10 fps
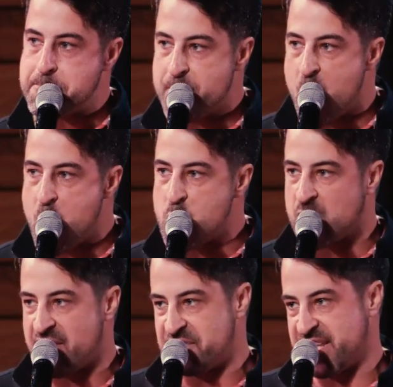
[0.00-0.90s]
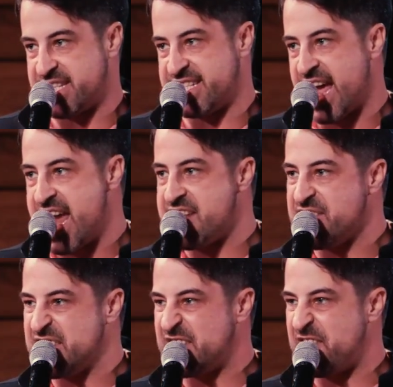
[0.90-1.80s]
mole off the side
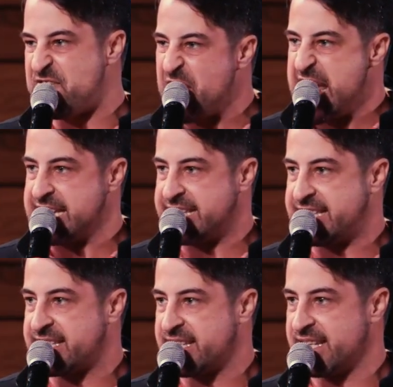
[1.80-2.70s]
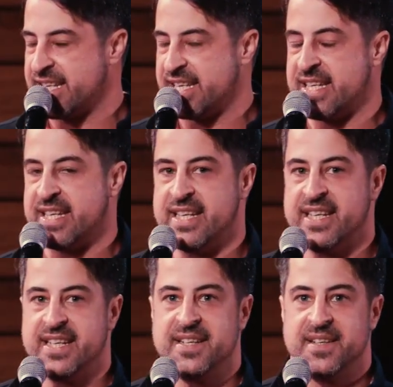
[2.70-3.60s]
of his face.
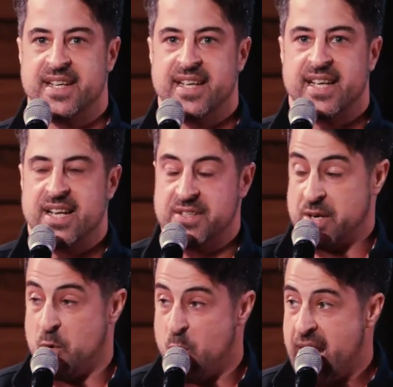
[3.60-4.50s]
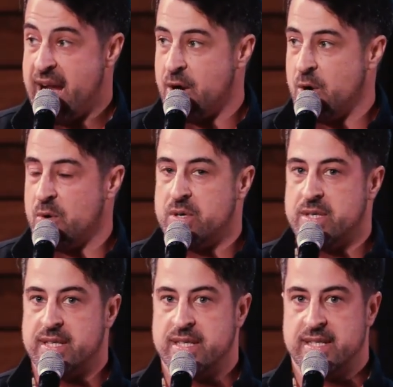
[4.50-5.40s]
I was like, wow.
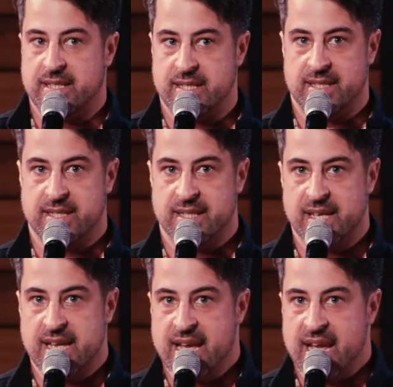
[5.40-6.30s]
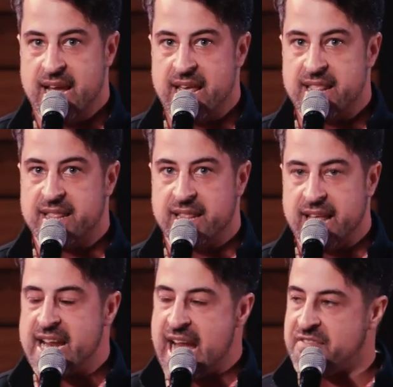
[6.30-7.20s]
And
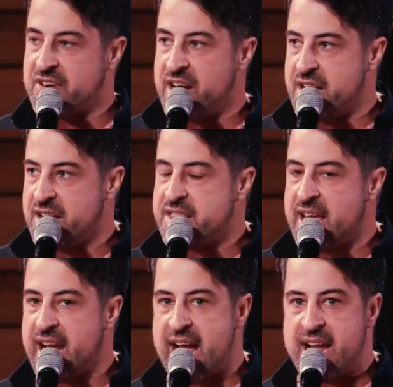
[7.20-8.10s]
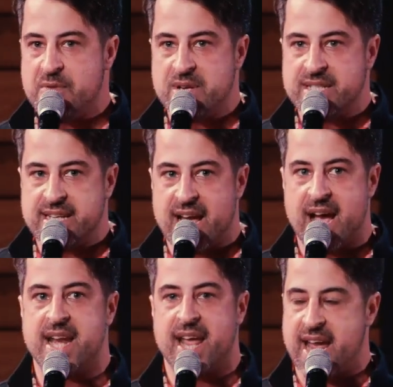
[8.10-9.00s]
like, after I heard that, I was
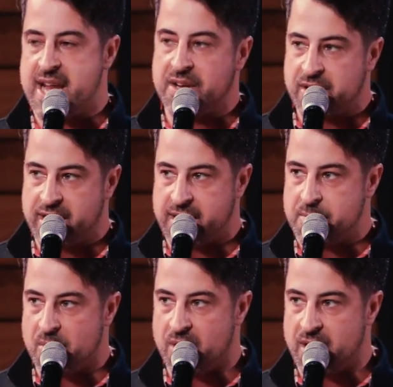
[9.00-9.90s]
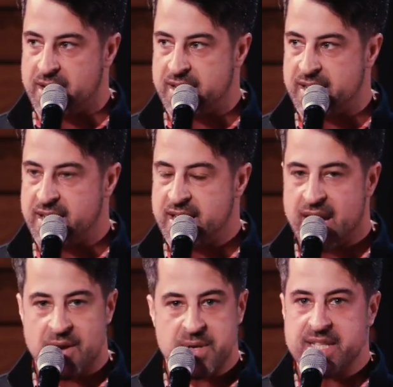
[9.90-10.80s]
not angry anymore.
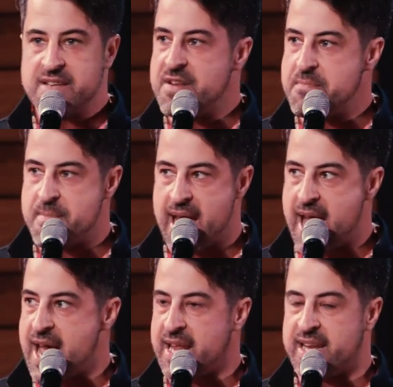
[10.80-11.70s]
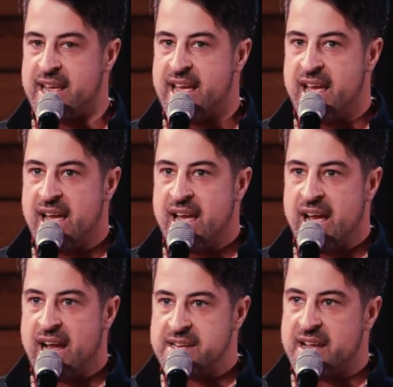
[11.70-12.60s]
I wasn't even mad.
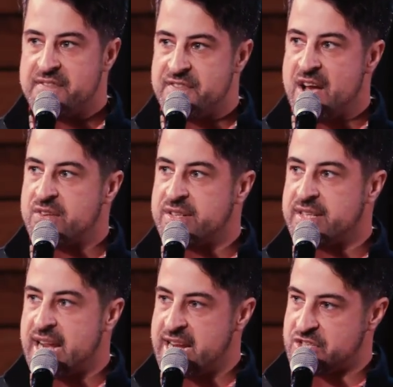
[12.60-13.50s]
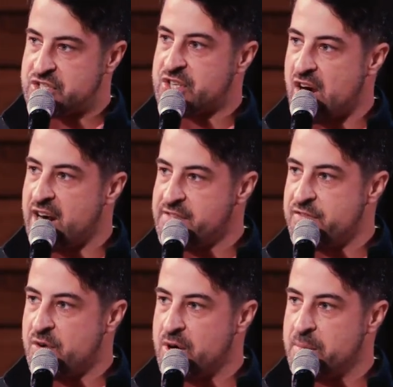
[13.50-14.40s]
I felt kind of sorry
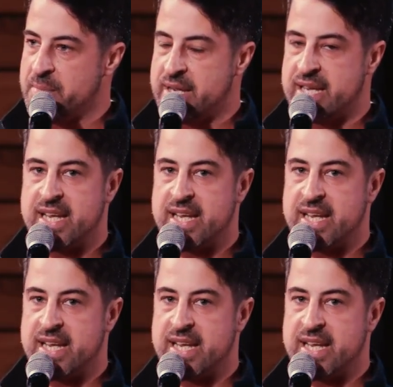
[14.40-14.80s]
for him.